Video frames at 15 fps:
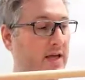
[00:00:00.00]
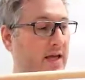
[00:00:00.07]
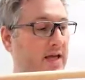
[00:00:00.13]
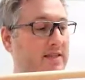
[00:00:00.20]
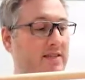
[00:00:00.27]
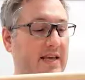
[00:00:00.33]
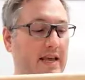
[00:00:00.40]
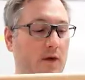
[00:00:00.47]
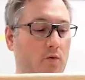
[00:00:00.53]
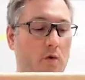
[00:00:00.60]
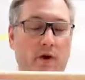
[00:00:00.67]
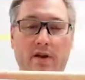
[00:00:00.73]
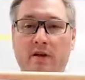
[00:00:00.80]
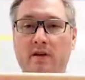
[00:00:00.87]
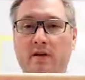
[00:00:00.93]
and take
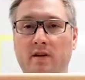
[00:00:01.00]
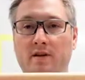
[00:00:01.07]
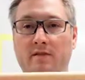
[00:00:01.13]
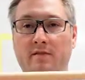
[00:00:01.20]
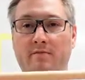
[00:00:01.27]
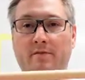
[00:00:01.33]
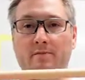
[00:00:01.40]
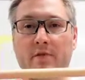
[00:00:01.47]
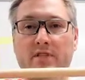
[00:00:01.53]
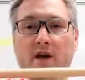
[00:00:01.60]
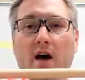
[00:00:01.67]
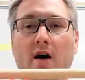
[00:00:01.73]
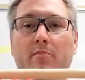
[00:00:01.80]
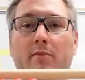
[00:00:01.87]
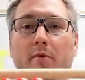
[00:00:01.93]
1 from the
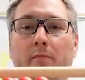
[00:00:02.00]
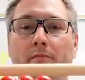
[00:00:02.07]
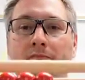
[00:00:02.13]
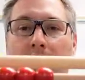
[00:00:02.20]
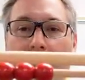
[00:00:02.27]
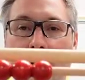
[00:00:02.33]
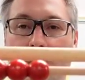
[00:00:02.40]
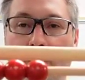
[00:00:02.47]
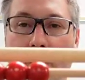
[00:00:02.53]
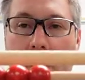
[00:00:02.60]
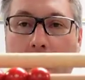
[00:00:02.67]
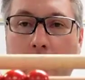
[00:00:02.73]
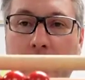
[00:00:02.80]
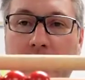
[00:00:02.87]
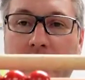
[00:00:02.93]
top?
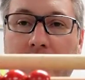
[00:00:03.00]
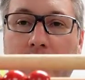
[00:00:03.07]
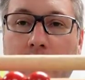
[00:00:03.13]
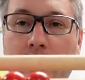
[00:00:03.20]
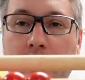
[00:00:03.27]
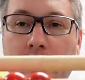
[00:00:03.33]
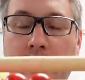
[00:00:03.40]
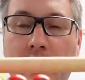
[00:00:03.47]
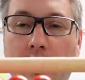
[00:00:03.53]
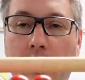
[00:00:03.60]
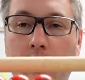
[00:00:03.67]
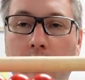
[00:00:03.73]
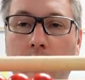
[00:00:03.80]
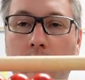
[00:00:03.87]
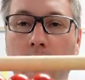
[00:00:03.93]
How many are there
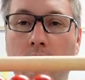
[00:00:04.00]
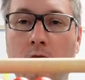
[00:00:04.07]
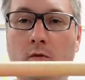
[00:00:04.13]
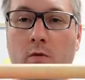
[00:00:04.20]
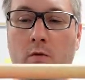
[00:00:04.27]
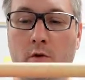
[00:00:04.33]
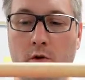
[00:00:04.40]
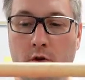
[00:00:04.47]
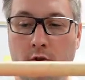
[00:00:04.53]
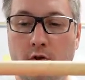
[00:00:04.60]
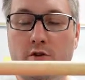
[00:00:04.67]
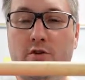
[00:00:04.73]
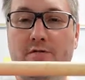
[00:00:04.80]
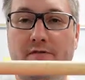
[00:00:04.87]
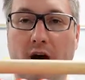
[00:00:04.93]
now?
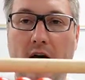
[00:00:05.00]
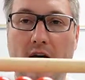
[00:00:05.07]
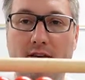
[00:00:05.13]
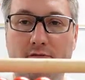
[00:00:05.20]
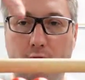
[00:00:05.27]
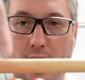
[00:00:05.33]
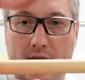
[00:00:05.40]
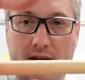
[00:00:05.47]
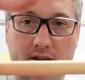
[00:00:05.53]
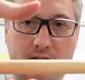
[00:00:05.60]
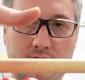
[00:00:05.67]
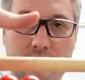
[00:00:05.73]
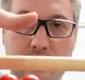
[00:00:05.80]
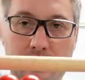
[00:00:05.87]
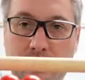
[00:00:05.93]
There's 5 red
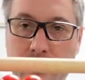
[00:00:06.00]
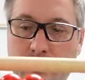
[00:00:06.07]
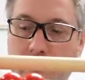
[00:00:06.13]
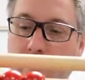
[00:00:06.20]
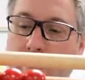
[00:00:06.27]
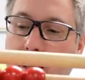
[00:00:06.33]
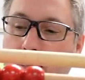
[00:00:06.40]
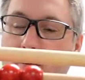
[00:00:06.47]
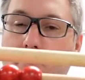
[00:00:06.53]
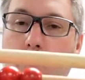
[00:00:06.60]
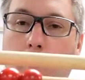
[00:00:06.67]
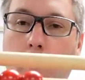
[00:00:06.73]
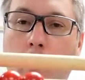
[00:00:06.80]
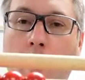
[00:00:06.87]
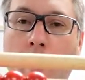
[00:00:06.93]
and there's
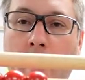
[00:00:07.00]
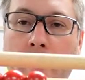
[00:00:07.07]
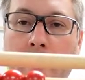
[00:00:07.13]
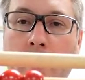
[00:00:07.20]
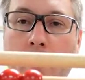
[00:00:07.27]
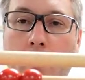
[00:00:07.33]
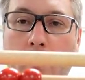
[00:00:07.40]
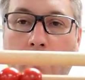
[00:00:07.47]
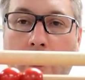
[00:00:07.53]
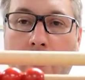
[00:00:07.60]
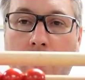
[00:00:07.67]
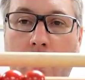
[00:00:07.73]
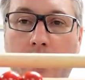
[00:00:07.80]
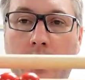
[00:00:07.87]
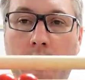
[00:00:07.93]
1 red
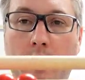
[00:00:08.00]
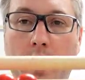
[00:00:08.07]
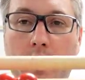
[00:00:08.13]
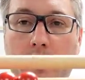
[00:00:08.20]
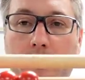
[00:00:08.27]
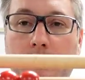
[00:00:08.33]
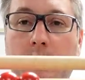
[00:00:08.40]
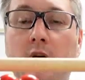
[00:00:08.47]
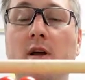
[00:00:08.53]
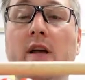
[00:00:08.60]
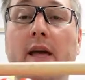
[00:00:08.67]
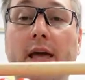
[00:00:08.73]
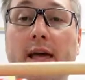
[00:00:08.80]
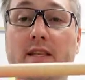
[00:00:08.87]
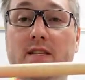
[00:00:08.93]
on the bottom.
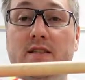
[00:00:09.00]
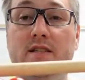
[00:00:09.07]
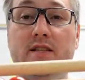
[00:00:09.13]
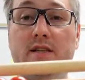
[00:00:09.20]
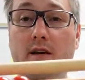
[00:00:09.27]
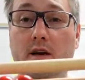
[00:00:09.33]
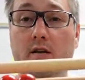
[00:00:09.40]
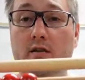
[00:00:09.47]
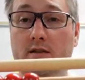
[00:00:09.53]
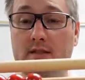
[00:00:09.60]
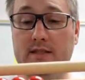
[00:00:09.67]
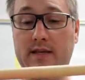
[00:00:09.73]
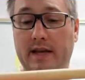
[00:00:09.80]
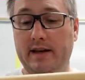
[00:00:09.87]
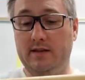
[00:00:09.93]
It's still
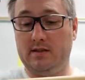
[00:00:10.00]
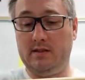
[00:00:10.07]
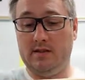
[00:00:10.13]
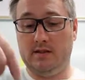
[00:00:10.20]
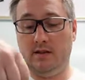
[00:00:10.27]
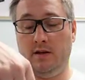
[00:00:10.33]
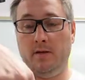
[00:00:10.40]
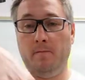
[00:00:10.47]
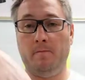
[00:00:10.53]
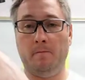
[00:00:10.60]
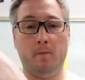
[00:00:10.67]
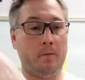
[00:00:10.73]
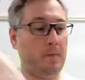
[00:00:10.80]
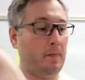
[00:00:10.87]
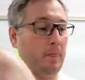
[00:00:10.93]
6.
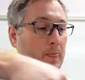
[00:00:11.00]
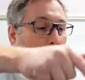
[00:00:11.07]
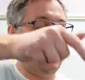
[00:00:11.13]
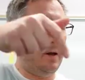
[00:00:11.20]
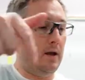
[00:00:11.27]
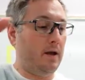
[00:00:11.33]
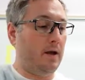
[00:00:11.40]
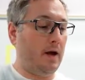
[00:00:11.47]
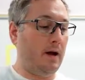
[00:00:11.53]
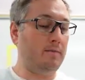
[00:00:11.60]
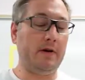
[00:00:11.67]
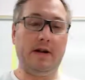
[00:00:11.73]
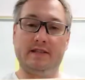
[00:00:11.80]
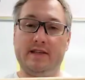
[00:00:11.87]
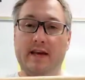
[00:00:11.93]
I'm
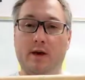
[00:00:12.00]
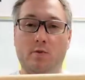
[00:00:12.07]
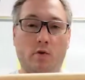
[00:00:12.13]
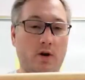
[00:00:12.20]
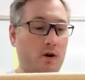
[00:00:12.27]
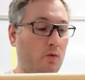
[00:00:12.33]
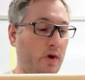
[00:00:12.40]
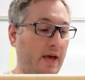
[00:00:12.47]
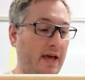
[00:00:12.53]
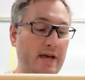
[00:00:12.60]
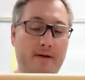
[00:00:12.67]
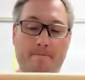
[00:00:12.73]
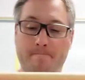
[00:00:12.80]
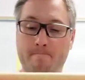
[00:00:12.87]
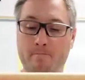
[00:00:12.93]
going to take 1
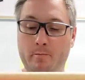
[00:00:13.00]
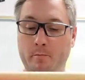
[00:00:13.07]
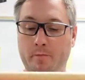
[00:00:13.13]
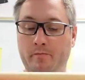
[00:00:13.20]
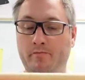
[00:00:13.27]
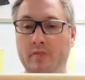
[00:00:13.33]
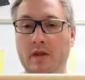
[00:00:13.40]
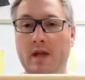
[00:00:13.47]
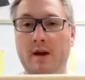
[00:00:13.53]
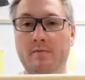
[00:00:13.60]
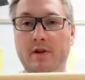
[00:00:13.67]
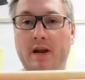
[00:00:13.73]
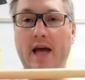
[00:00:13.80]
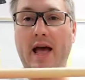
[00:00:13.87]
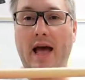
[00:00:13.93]
away. And I'm
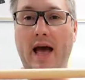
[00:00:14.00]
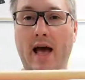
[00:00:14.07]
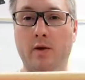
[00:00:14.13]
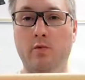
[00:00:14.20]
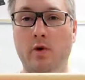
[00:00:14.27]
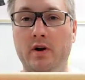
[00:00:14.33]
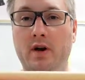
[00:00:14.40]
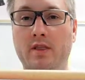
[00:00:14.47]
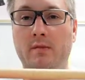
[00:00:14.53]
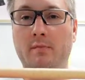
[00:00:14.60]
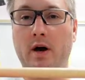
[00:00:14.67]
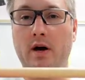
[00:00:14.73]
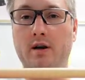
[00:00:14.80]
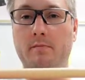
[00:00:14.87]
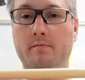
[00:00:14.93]
going to add 1 on the
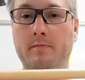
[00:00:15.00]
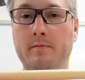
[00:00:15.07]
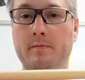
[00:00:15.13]
bottom.